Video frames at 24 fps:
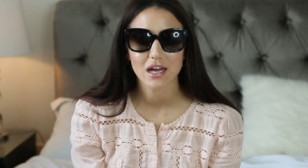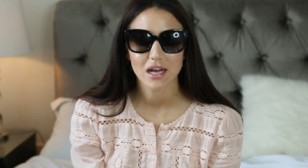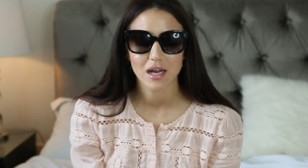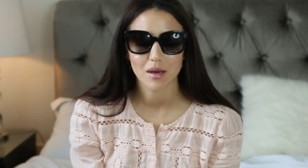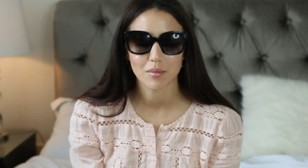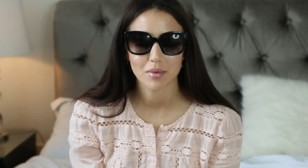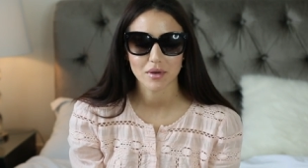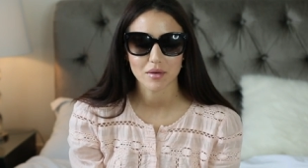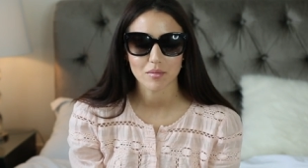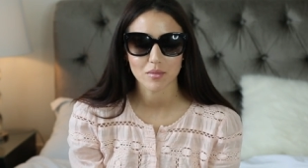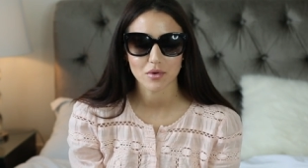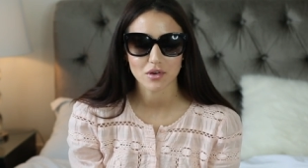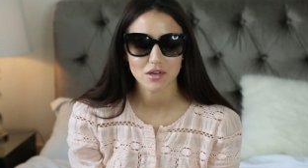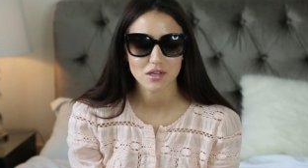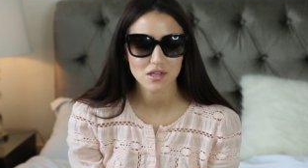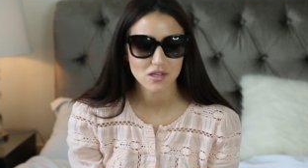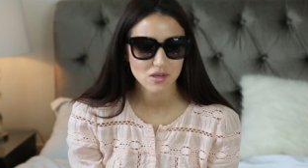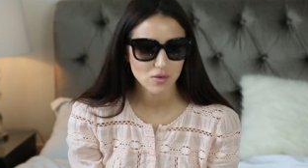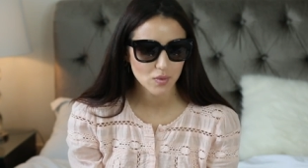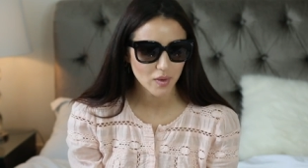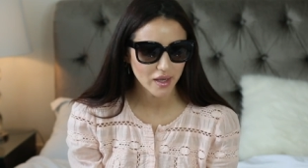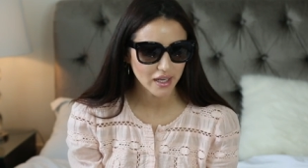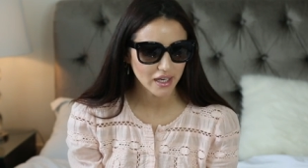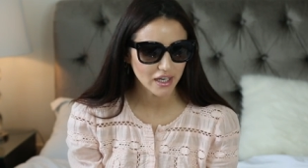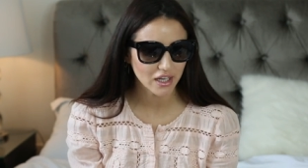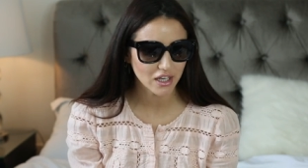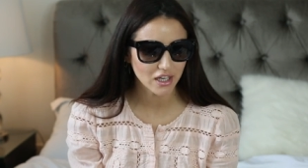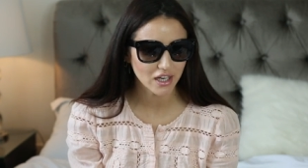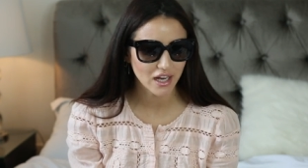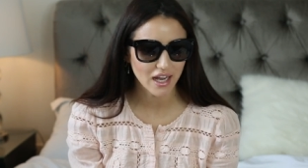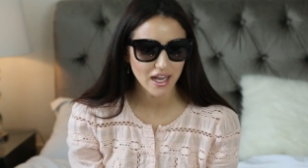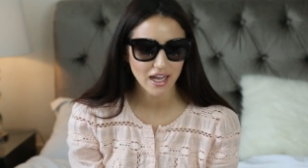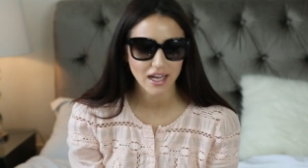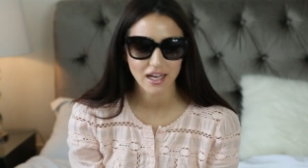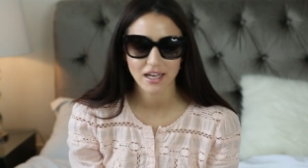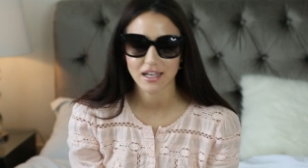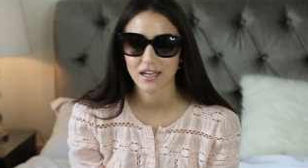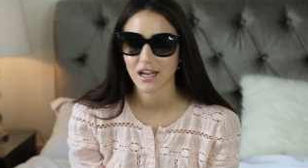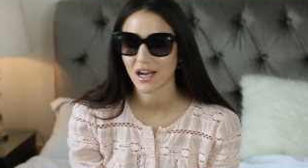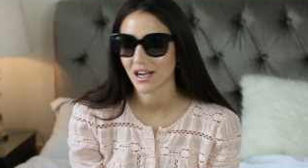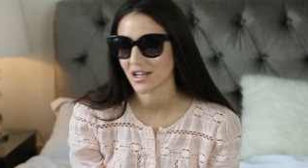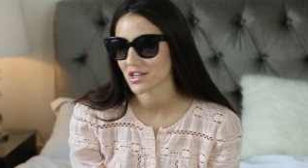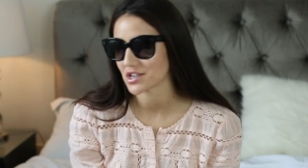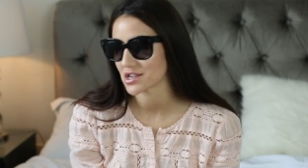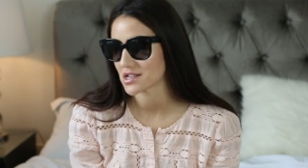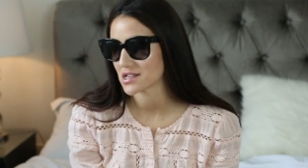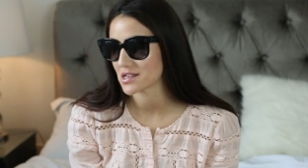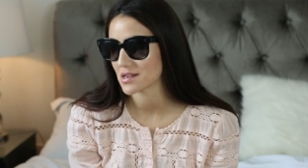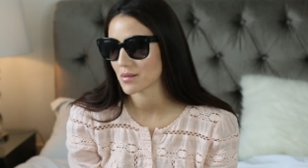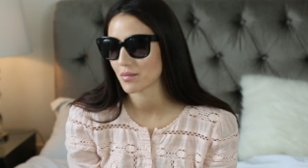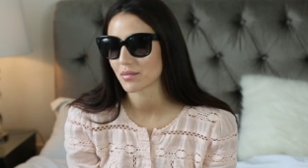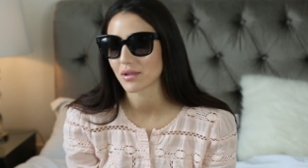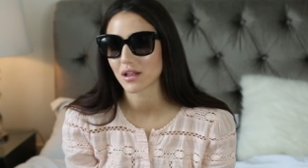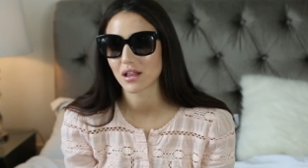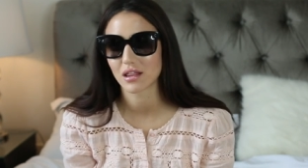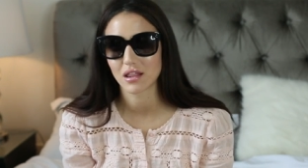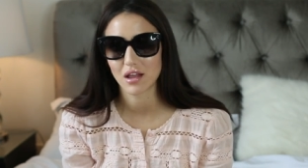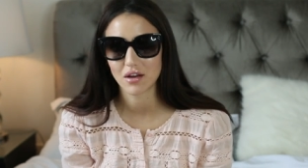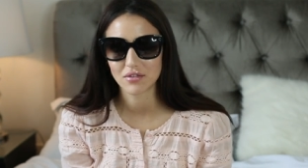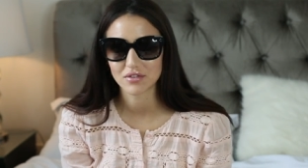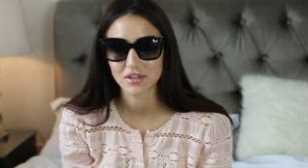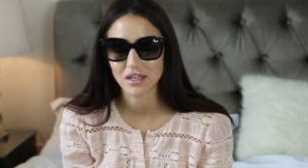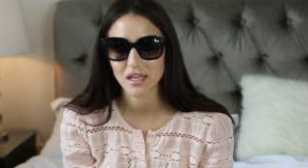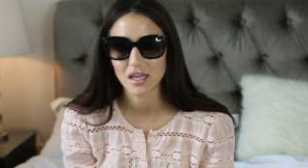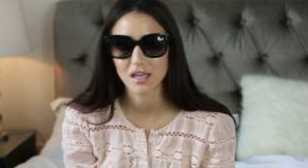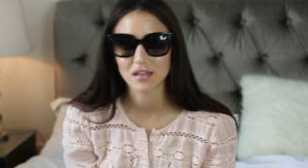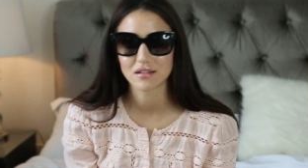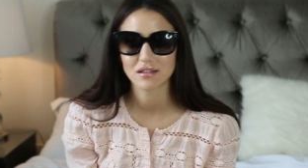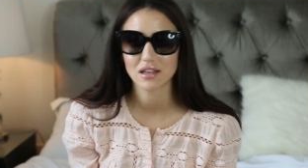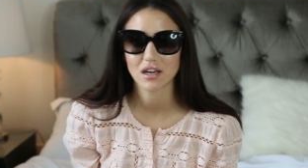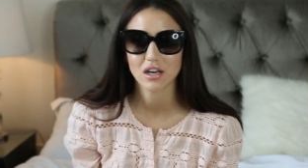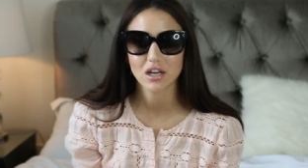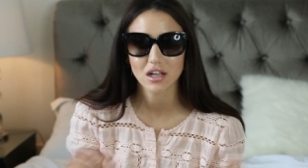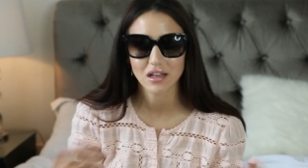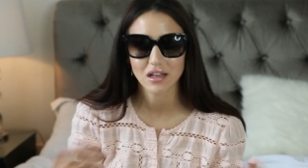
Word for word: a bit more square, and I just simply love these. They're